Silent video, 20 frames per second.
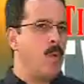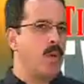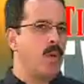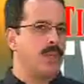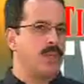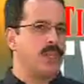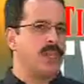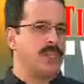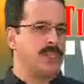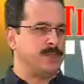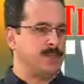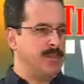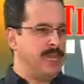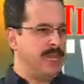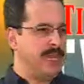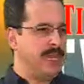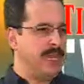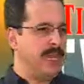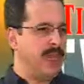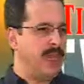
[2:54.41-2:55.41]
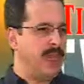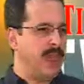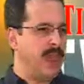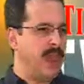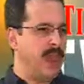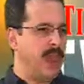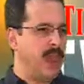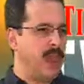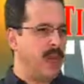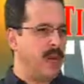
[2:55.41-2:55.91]
we're just beginning
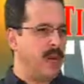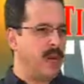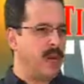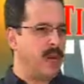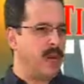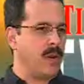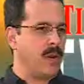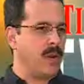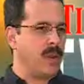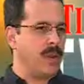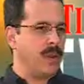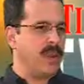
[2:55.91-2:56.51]
our